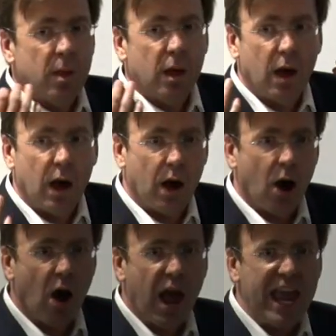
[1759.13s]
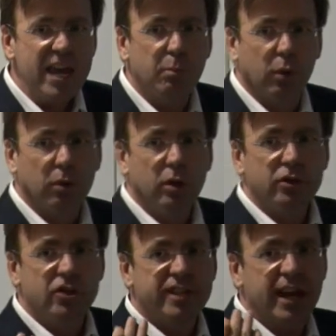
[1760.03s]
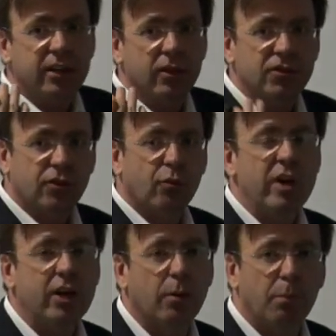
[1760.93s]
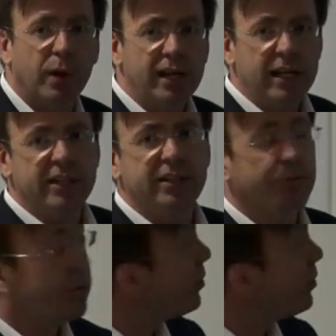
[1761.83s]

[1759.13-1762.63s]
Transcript: uh, are able to take those three completely different